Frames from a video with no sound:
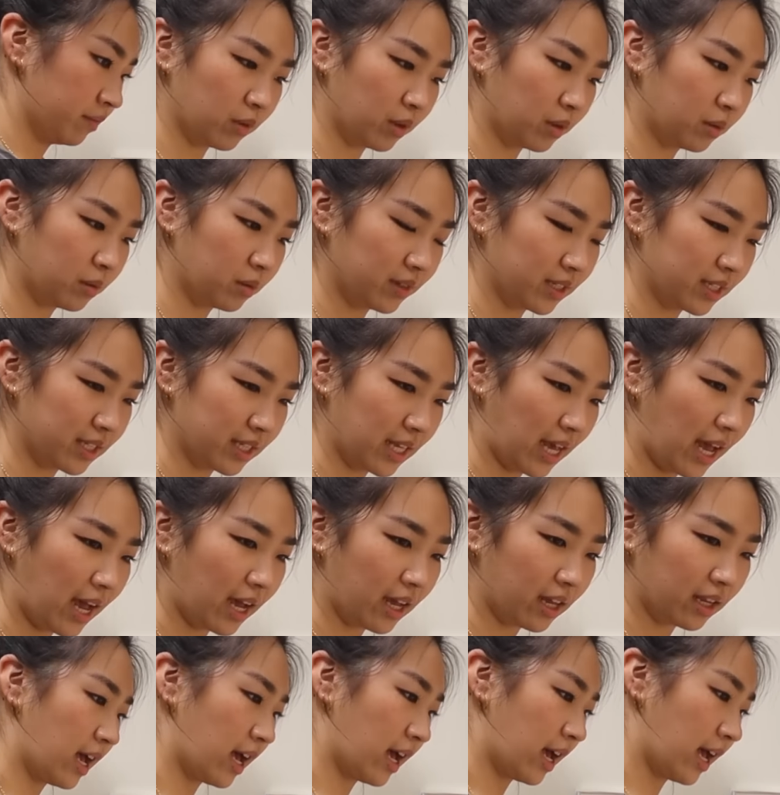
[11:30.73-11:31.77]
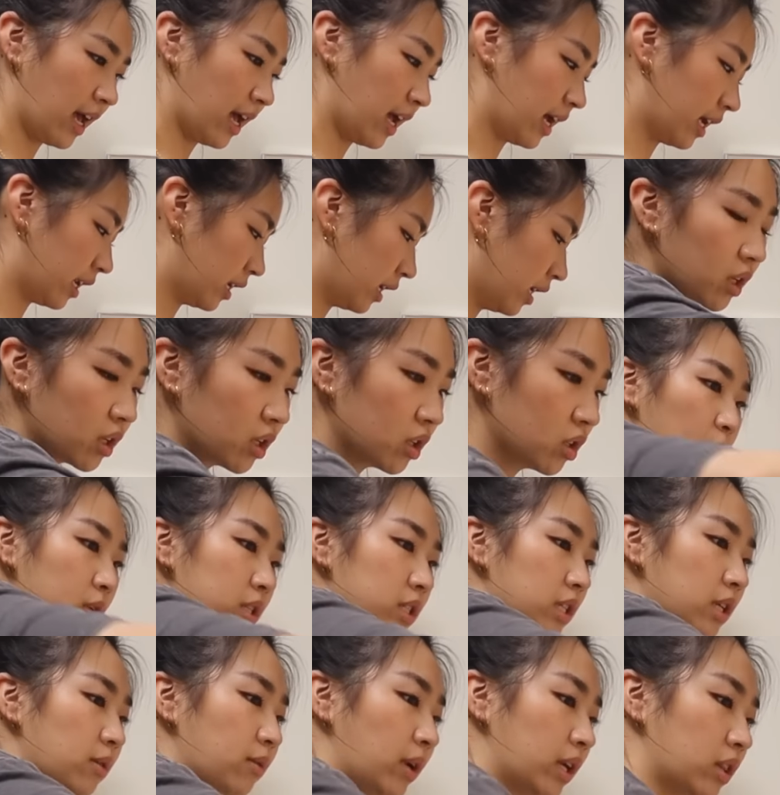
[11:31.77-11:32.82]
Whoa, what's that? A hat.
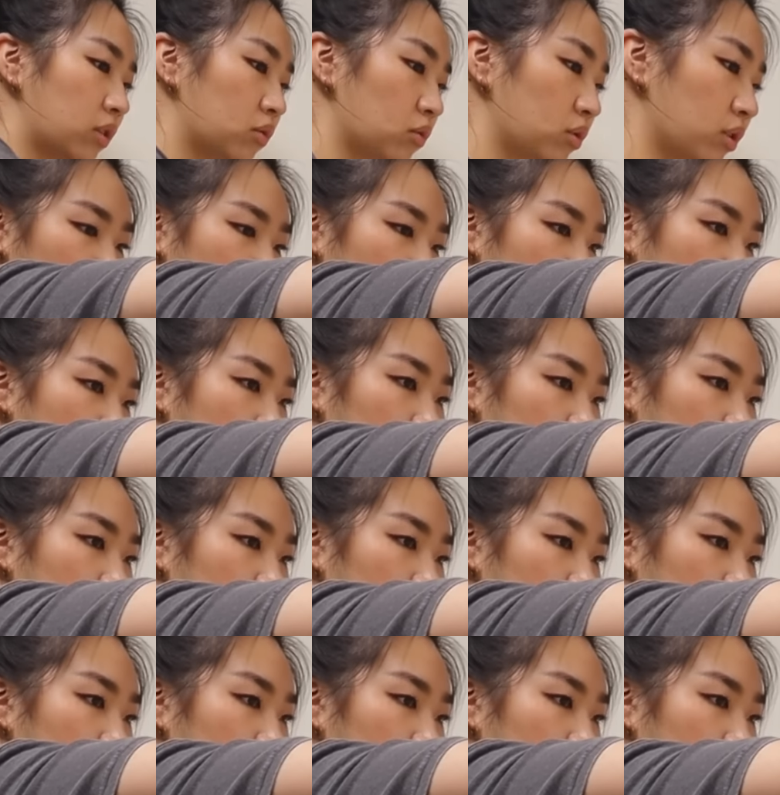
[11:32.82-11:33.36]
Let's see what I can.